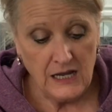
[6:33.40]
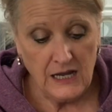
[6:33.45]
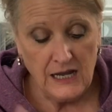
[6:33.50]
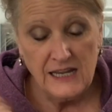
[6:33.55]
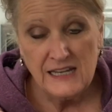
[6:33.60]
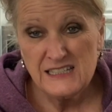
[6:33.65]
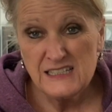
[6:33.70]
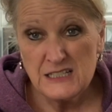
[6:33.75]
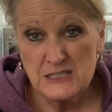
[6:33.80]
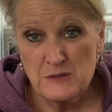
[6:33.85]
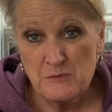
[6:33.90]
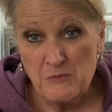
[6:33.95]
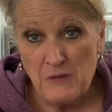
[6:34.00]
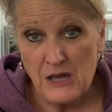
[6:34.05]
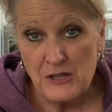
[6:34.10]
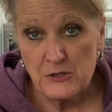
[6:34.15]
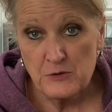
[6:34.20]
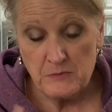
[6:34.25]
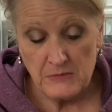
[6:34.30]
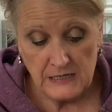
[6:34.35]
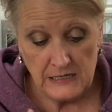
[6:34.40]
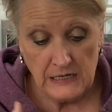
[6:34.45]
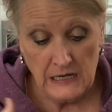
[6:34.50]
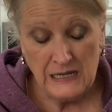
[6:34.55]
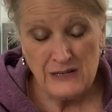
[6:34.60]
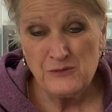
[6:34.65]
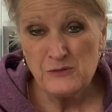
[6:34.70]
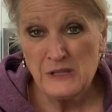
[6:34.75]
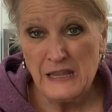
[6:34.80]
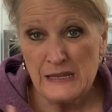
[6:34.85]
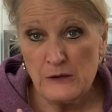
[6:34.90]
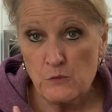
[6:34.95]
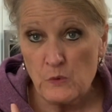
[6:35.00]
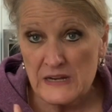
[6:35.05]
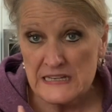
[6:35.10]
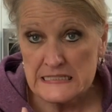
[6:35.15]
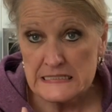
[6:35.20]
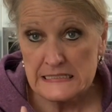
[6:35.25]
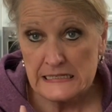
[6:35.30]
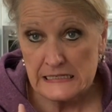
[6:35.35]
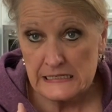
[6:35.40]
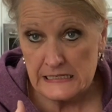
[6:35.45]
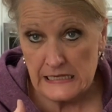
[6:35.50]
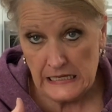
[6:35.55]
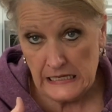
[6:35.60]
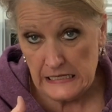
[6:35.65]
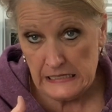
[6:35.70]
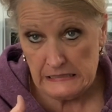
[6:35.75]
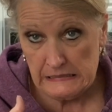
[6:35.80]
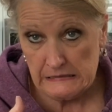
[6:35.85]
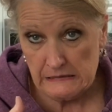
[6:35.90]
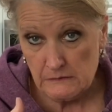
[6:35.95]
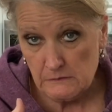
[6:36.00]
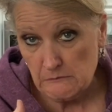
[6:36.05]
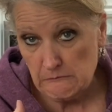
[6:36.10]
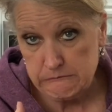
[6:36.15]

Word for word: It doesn't bother me. I don't like wasting cake.